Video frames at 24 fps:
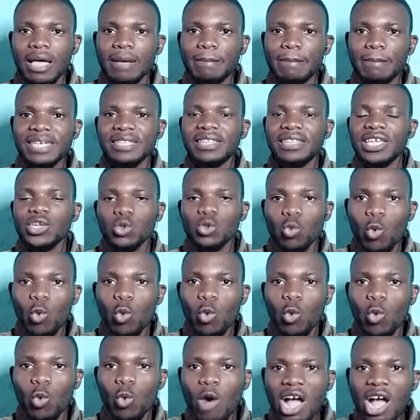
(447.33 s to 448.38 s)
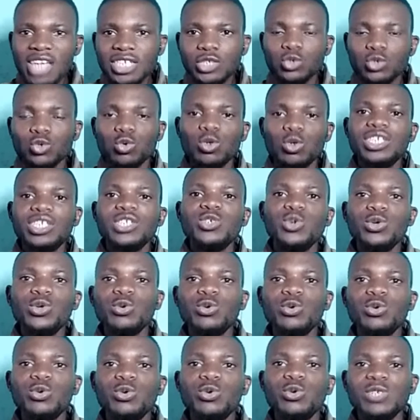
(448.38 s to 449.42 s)
but they want to continue
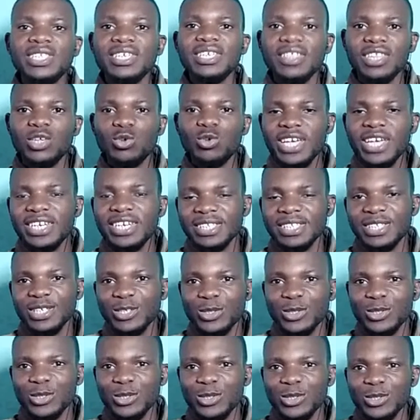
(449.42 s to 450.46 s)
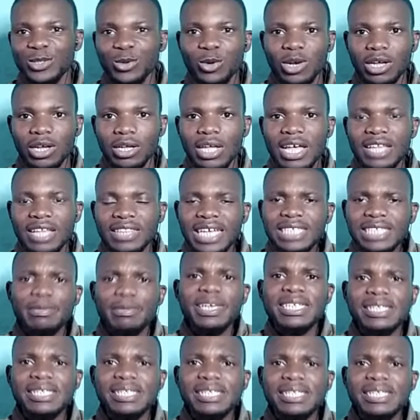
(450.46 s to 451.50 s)
using the United States dollar. That
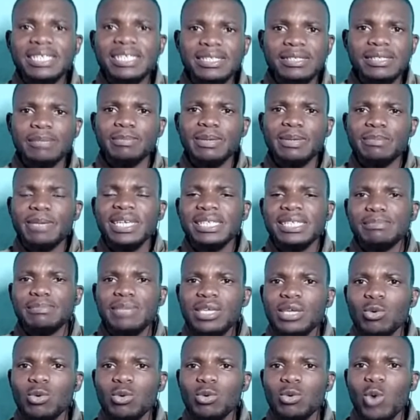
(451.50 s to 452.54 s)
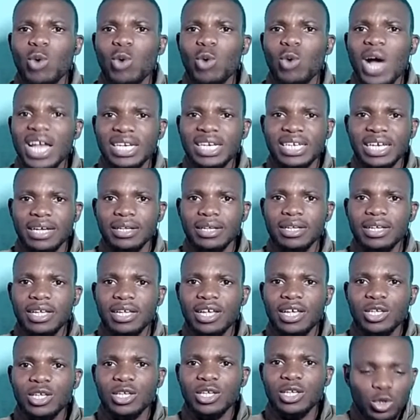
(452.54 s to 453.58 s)
makes me wonder.
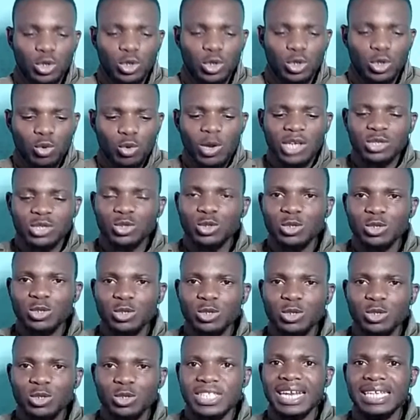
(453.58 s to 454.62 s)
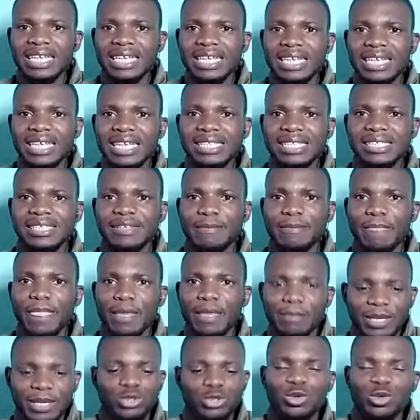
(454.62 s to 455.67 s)
So you want to use their currency,
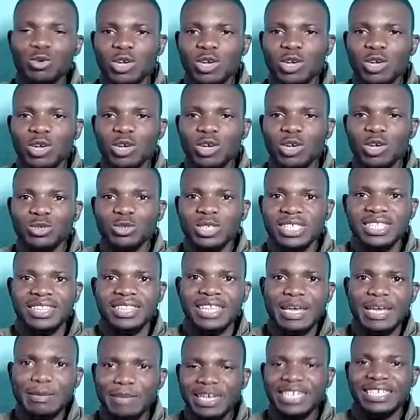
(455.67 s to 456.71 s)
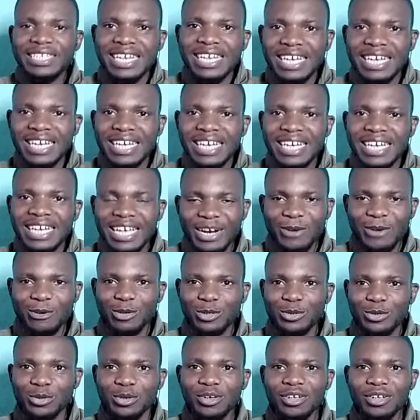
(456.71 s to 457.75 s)
but you don't want to see their military around
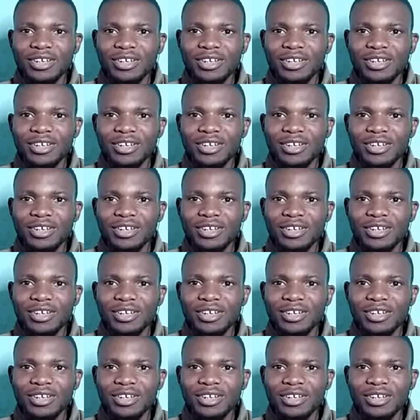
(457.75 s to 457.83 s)
you.